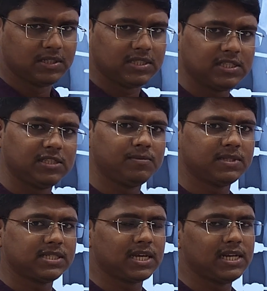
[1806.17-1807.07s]
This is
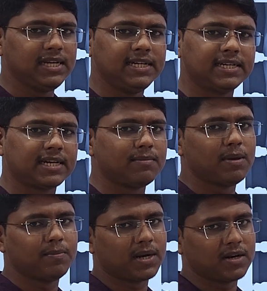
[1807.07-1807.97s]
basically
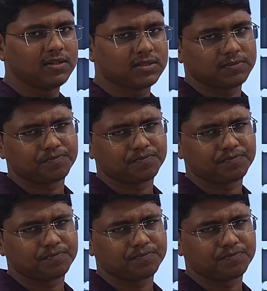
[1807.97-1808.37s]
intramembranous.